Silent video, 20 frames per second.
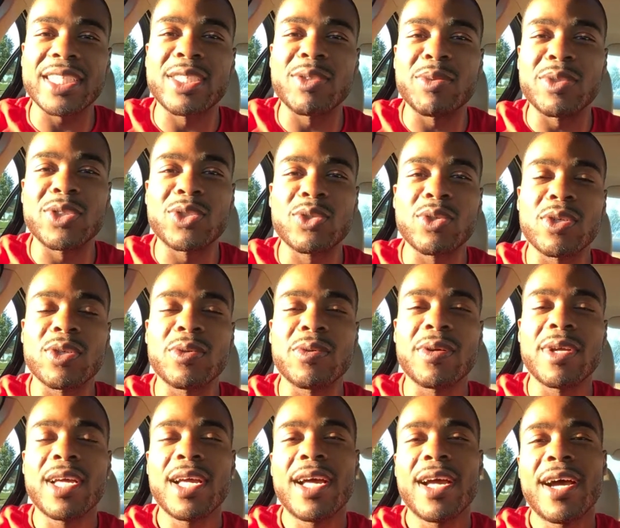with Drew.
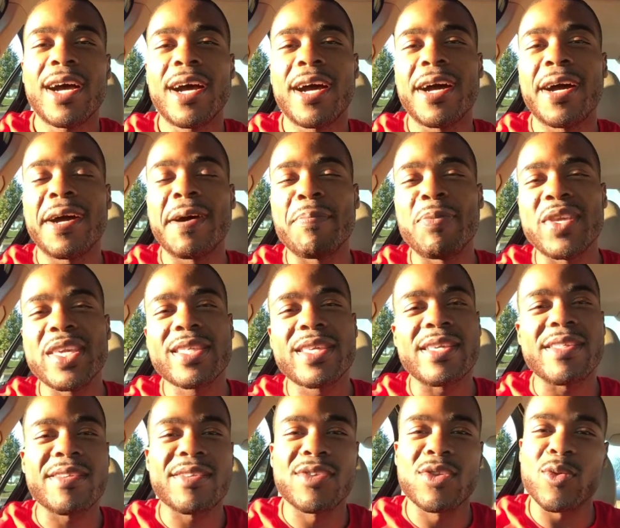This
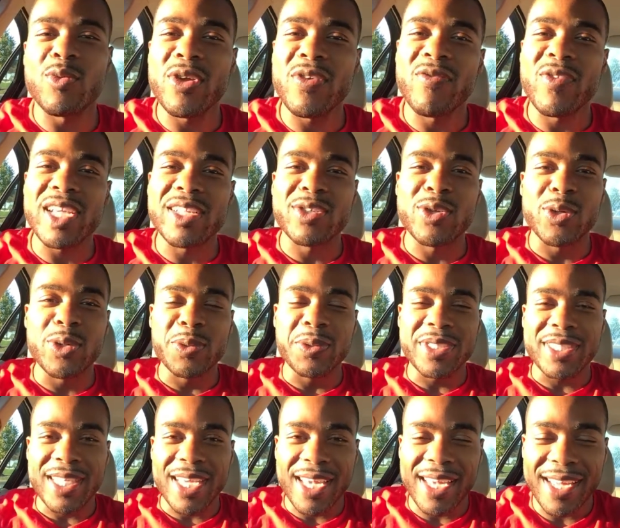is a terrific
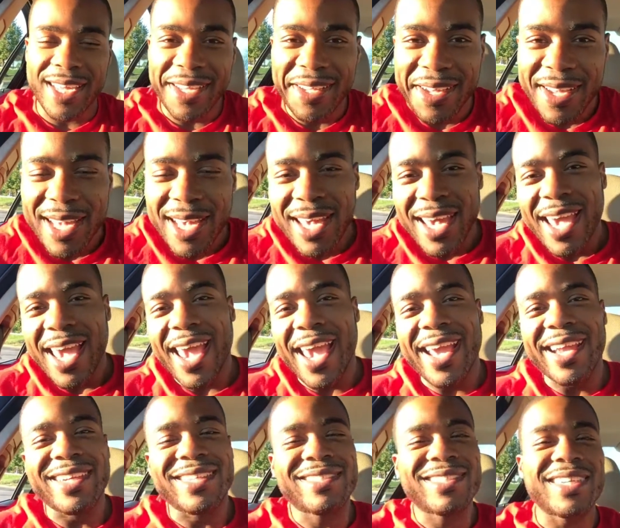Tuesday,
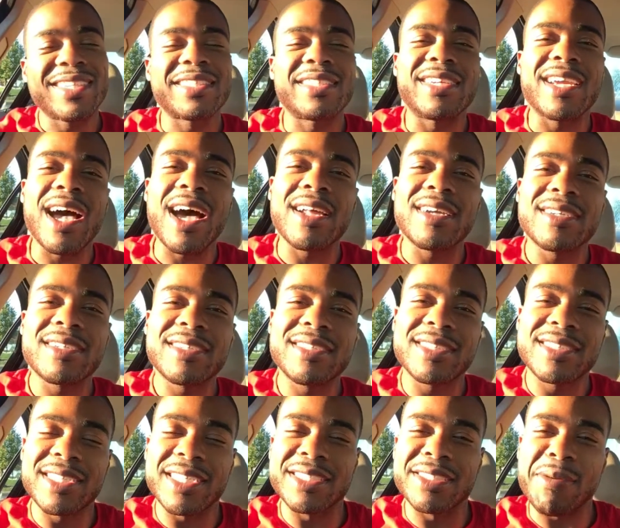and it's such an honor,
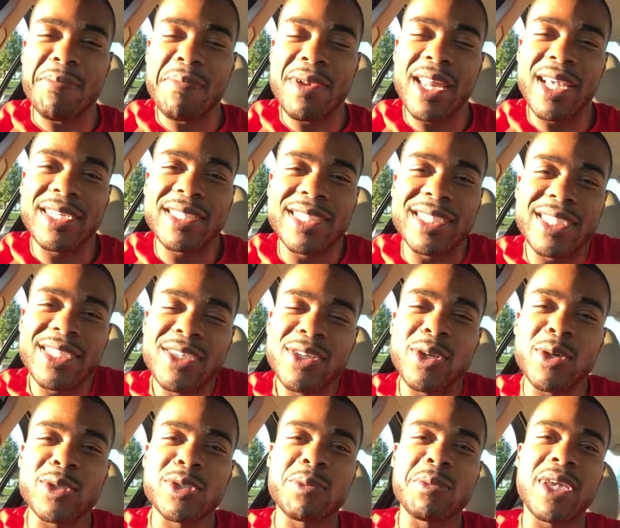such a blessing,
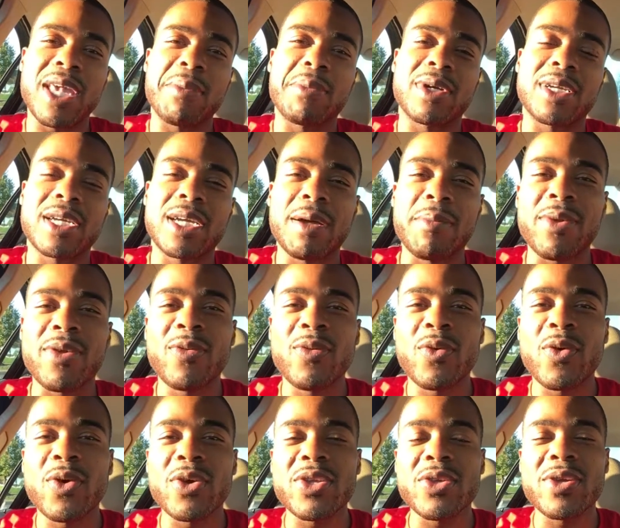to be able to come
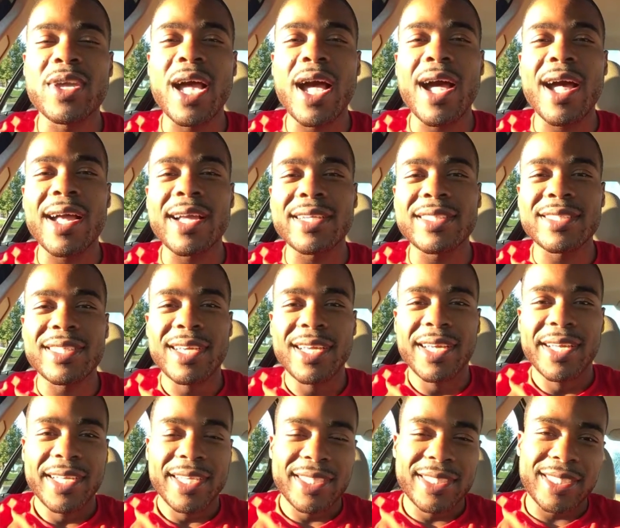before you guys,
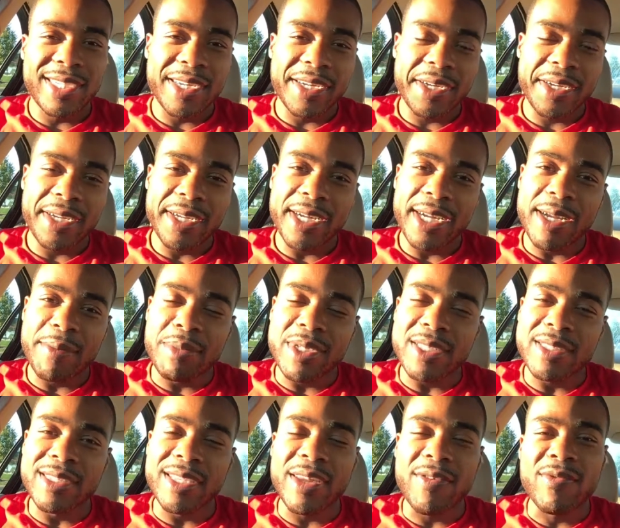sharing
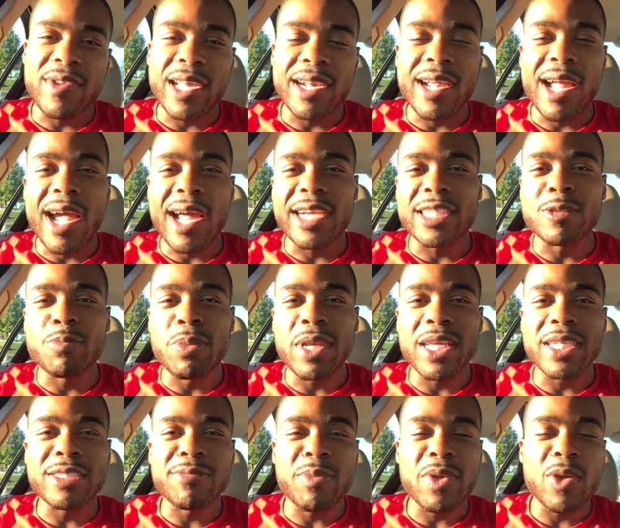this gift that God has
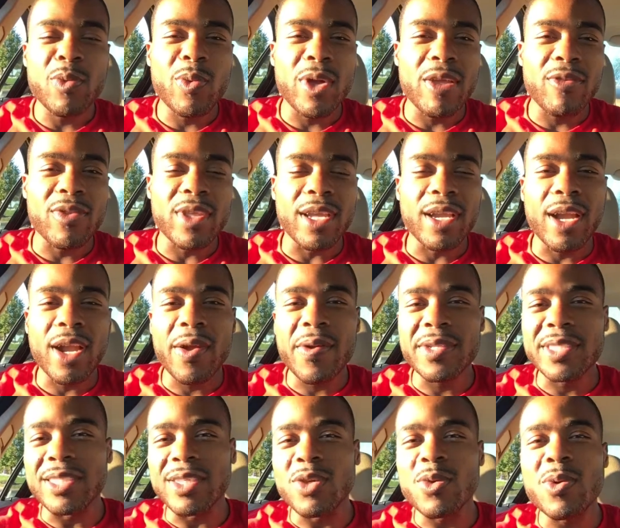blessed me with,
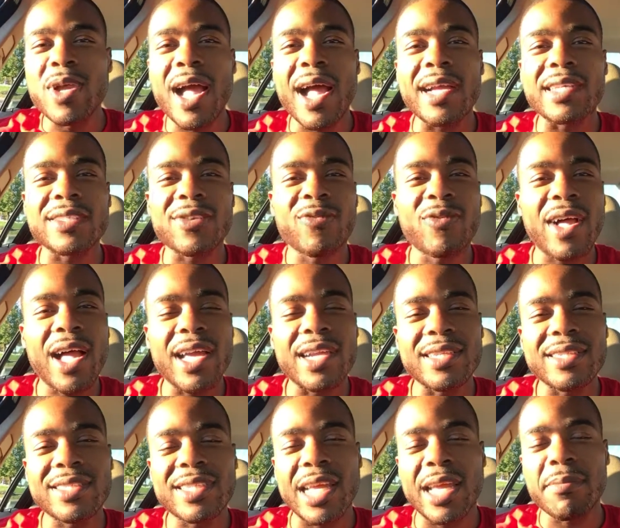encouraging you guys to find
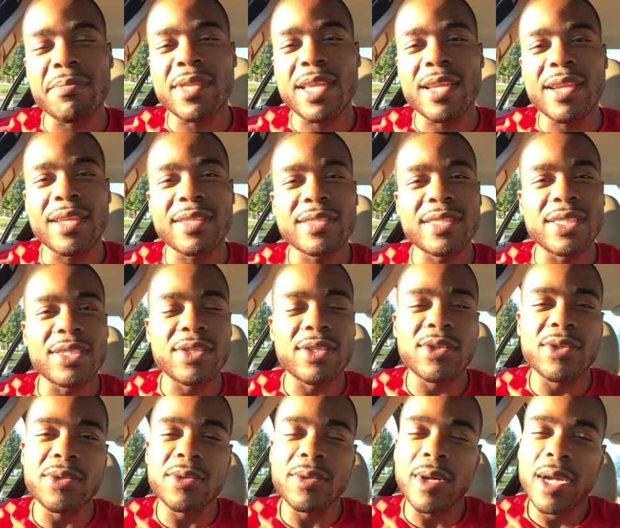the same thing that's in
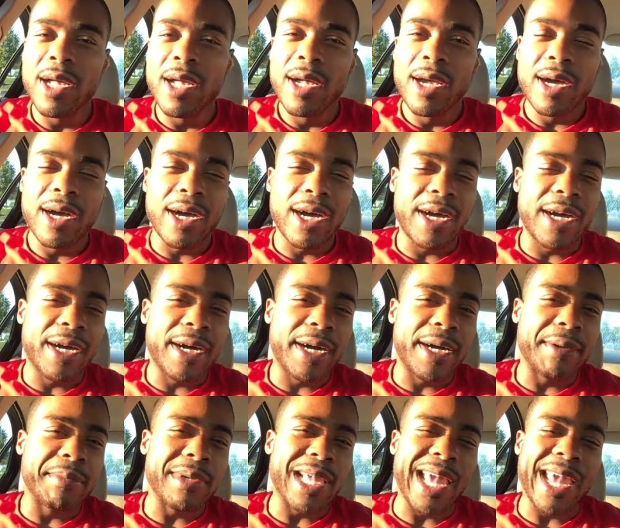you.
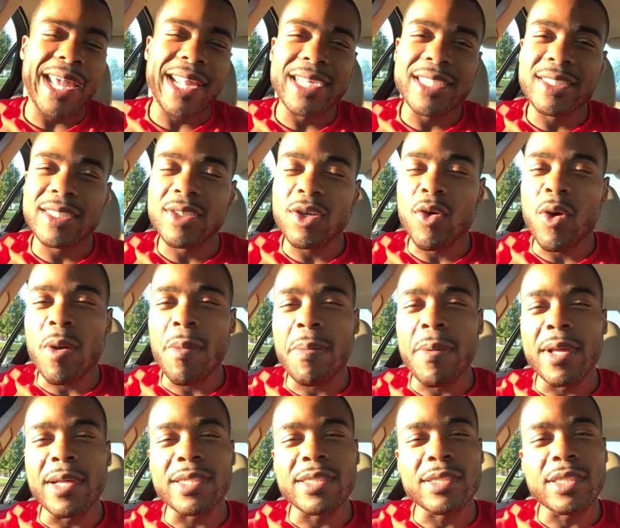And it's
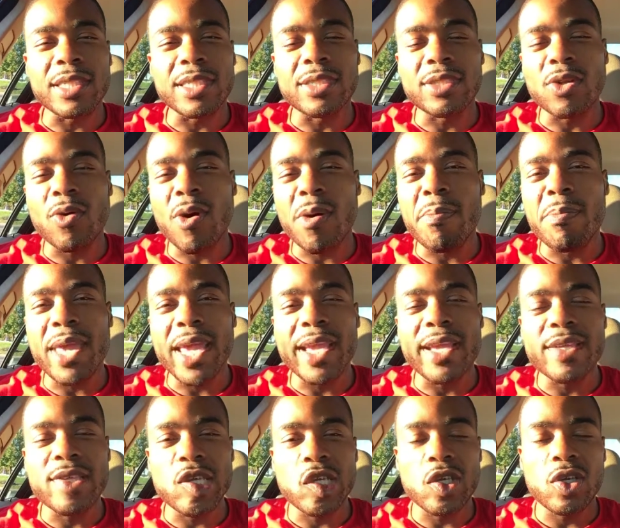so
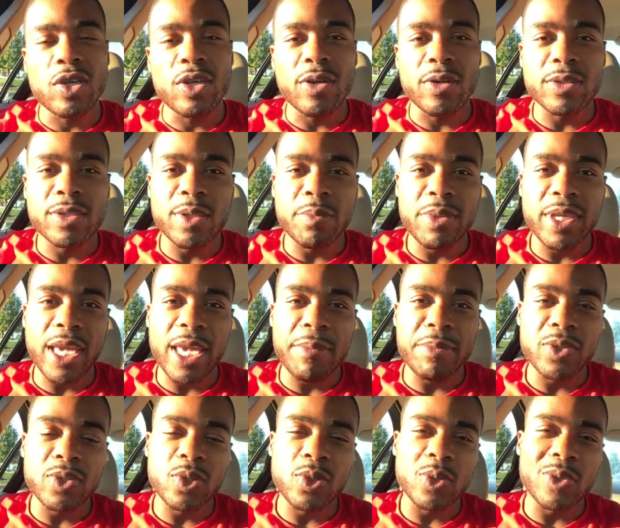amazing, to be
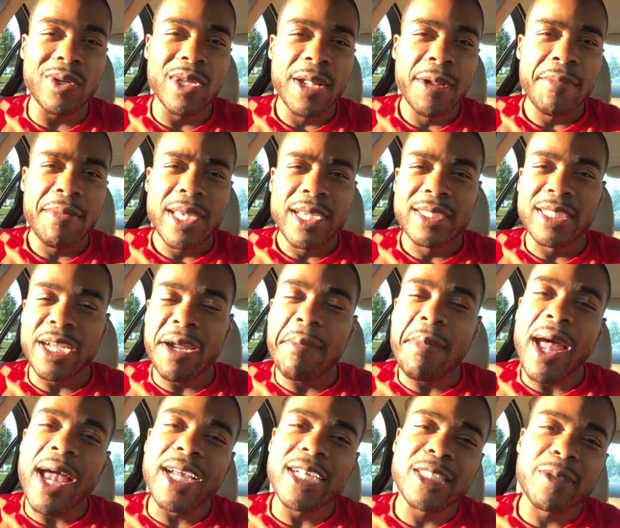able to share
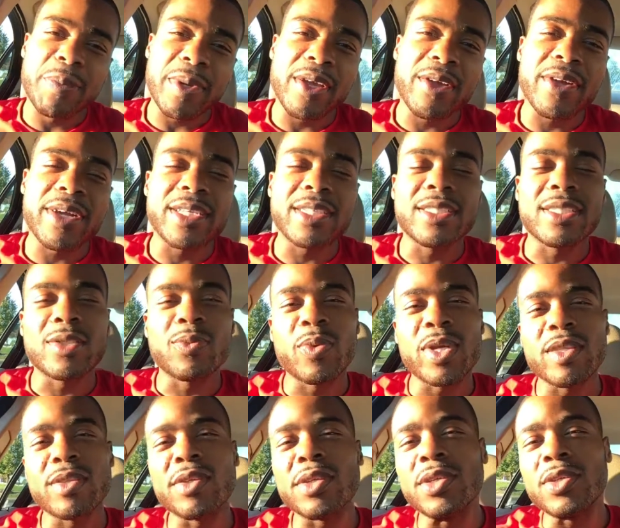my experiences
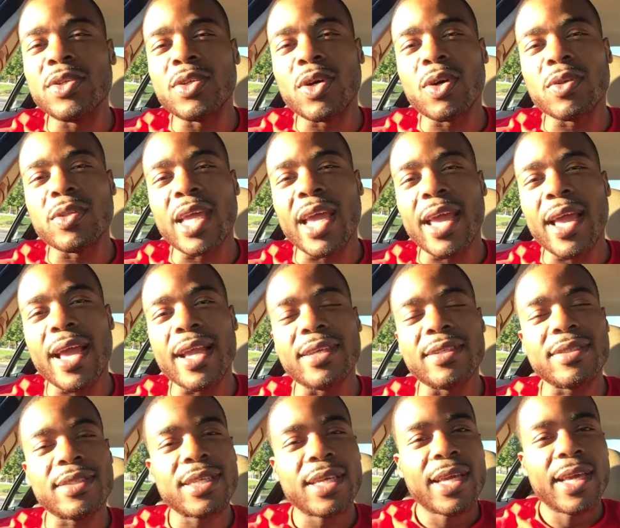with you, that
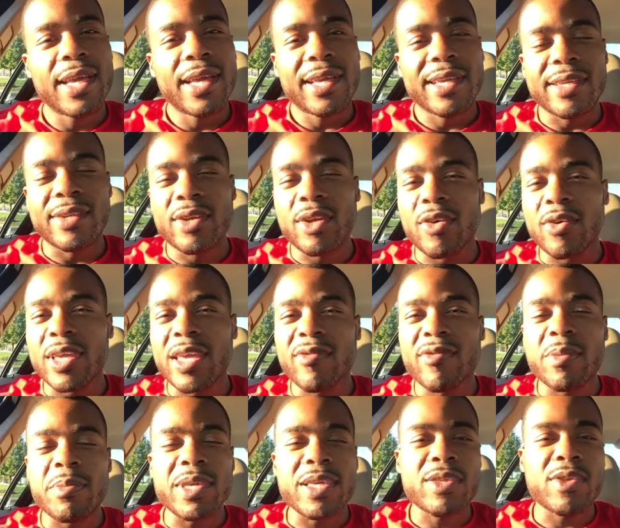has,
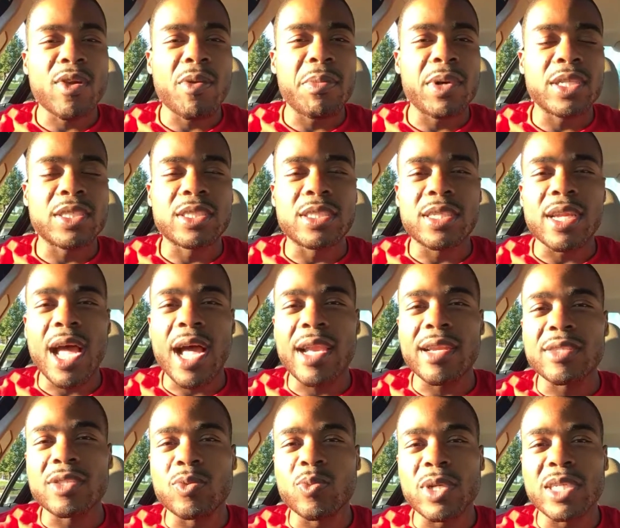given me so much
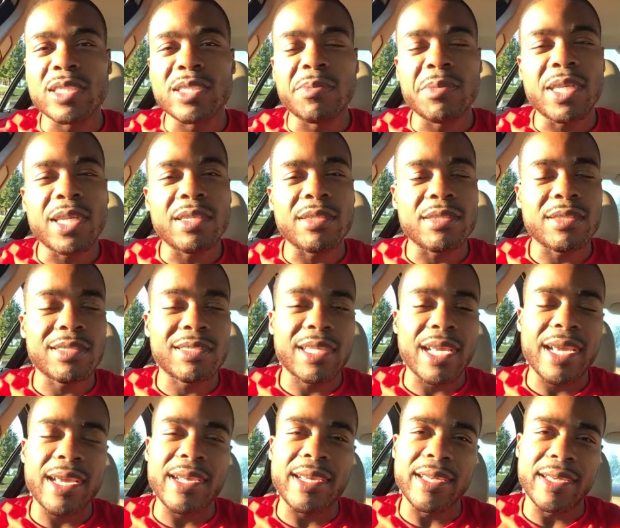knowledge, wisdom, and
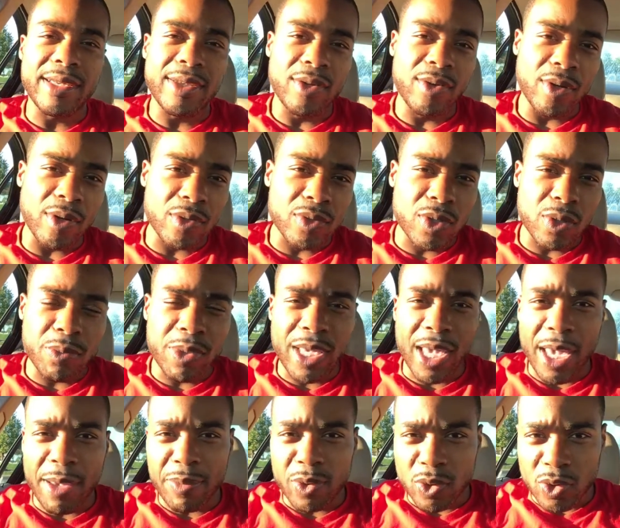understanding, to be
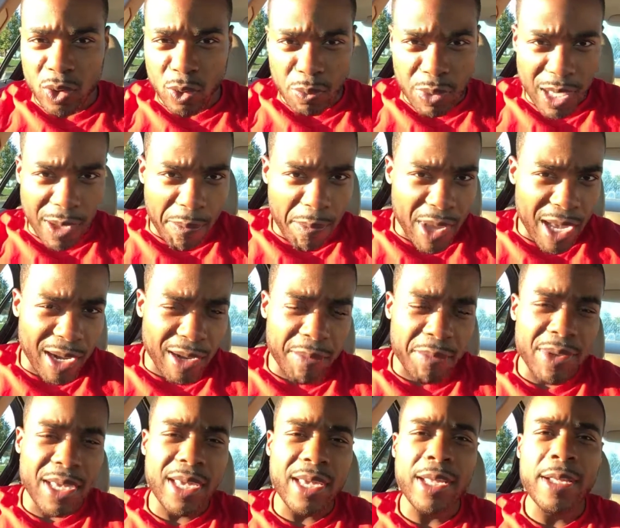able to be a better
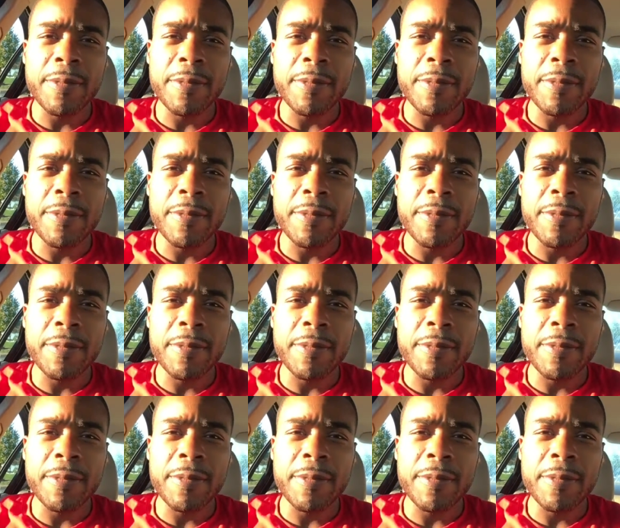me,